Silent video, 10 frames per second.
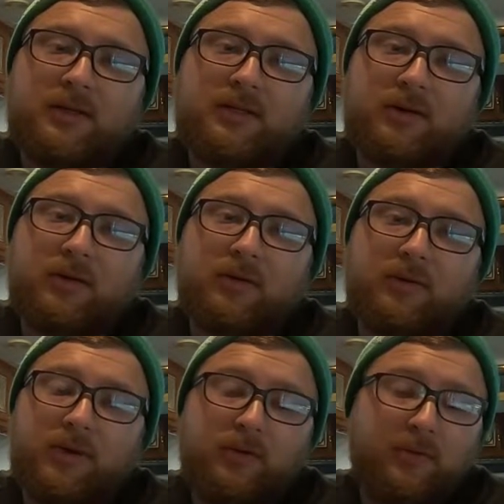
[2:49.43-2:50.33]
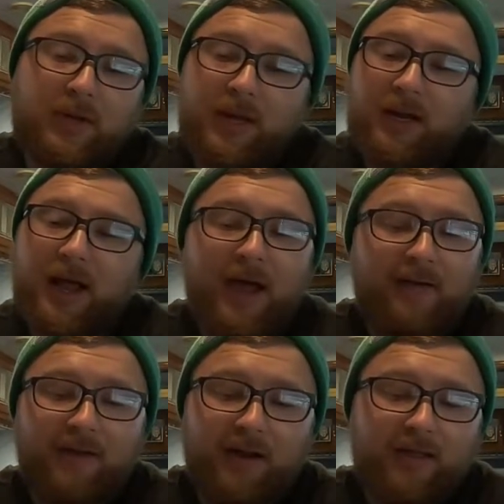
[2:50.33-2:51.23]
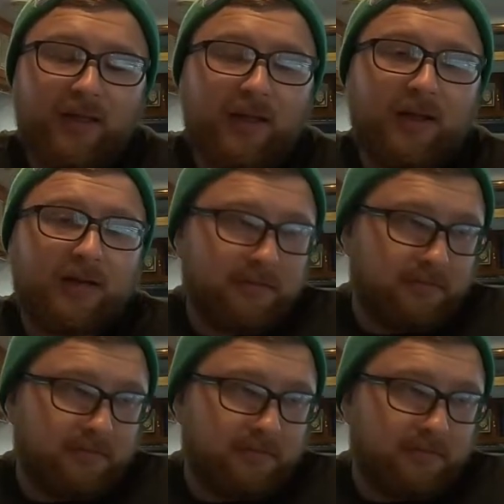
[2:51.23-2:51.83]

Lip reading: so you can't have anything